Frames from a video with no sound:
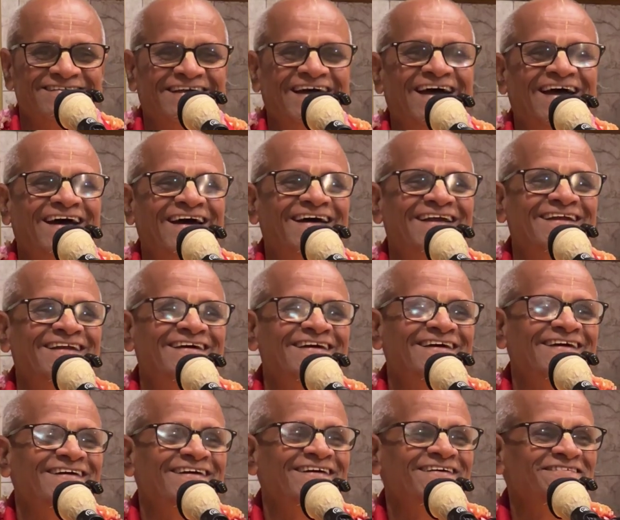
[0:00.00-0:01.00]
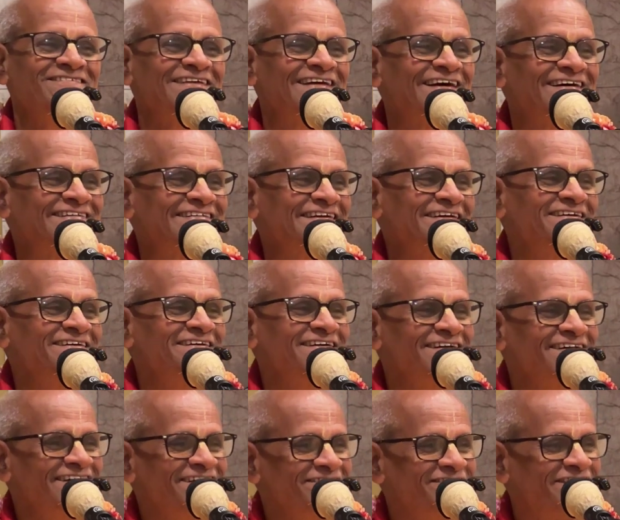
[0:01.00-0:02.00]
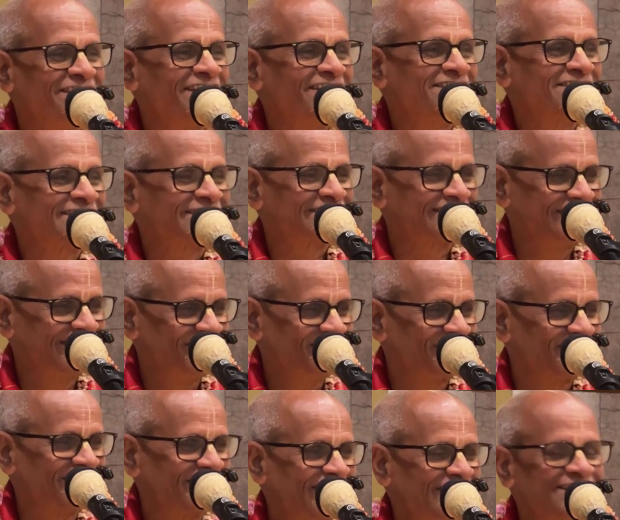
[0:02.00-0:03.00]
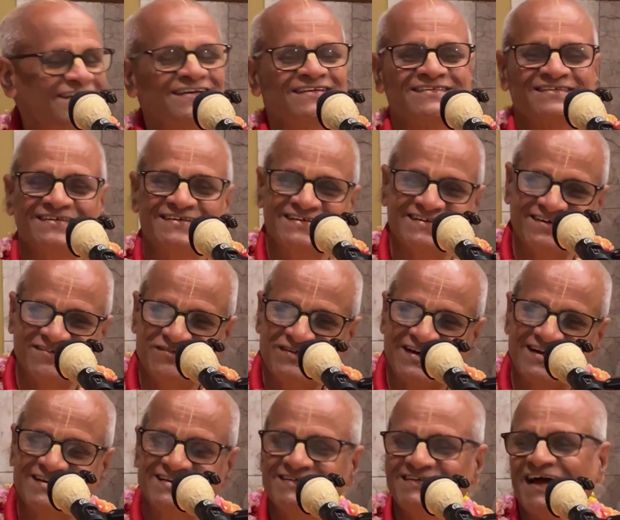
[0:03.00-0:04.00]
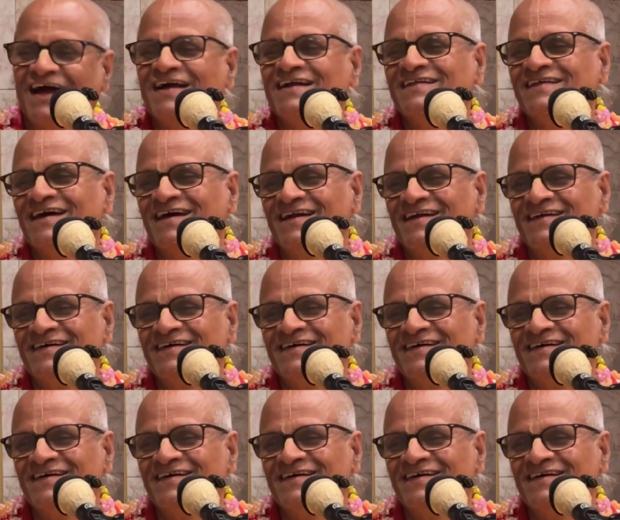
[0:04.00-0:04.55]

Then, because he brought them together, immediately he died.